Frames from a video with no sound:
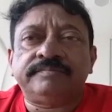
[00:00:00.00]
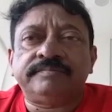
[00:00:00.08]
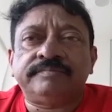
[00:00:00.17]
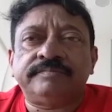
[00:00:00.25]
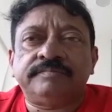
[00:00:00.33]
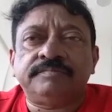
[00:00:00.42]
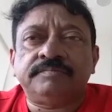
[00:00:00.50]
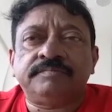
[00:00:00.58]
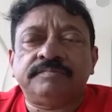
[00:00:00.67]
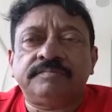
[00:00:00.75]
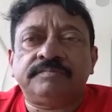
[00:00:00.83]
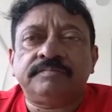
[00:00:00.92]

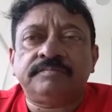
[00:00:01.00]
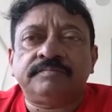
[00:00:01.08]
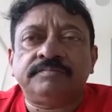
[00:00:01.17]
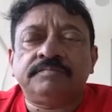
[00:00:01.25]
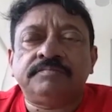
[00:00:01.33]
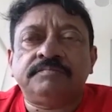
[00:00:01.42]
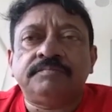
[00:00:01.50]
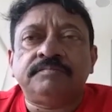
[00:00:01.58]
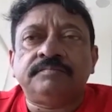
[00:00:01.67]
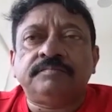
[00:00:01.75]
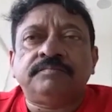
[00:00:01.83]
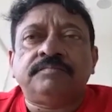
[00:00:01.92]

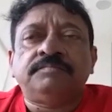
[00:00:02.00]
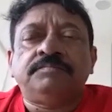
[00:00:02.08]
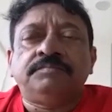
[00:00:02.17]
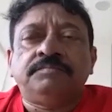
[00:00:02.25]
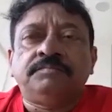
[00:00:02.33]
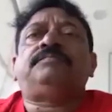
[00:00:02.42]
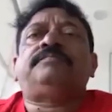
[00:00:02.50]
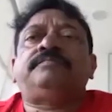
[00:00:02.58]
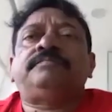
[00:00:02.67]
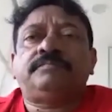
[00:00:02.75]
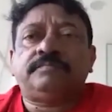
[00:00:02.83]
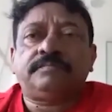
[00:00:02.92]

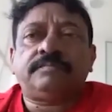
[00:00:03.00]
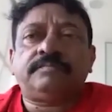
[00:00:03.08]
(silent)